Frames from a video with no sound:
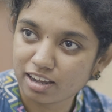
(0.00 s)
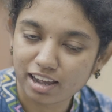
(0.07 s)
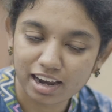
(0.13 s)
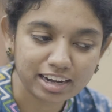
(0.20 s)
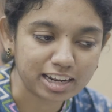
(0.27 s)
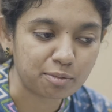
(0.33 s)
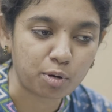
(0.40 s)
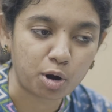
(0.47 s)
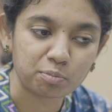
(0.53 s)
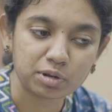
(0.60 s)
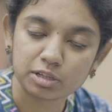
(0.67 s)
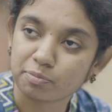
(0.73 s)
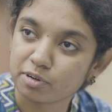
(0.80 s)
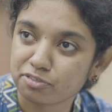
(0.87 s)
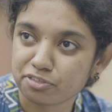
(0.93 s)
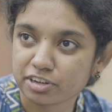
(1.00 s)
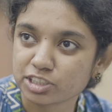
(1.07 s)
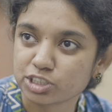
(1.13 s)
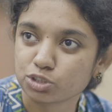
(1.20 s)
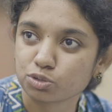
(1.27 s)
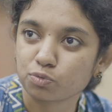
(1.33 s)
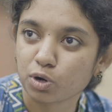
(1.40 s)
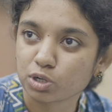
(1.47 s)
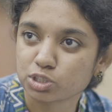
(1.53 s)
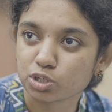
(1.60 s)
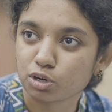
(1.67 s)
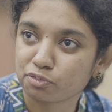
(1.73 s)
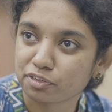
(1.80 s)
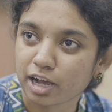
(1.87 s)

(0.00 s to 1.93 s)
And yeah, probably the preference to what sort of